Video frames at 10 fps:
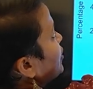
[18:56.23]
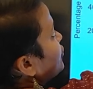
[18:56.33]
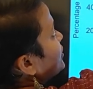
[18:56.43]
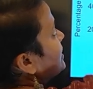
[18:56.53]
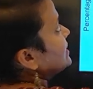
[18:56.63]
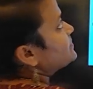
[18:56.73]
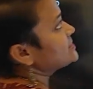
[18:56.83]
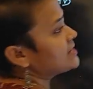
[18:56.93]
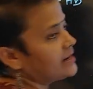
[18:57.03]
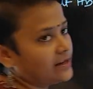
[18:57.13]
on the left
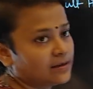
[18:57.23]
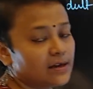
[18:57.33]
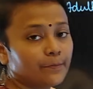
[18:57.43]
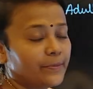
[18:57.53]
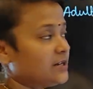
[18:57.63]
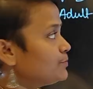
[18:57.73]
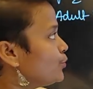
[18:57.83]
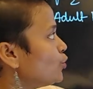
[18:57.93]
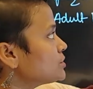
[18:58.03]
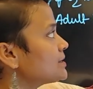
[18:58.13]
side, but
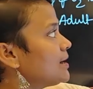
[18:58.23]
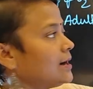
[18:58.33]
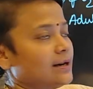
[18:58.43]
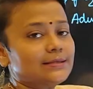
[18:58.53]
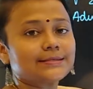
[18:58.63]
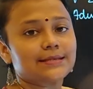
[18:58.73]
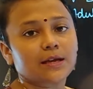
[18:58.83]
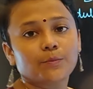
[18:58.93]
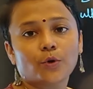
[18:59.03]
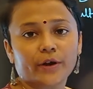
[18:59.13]
both are
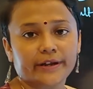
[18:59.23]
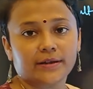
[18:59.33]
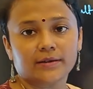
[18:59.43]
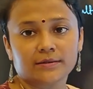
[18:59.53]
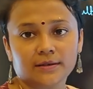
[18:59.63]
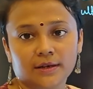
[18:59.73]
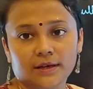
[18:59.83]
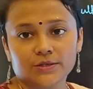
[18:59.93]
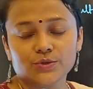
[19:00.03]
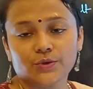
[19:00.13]
sigmoid.
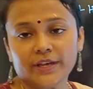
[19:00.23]
So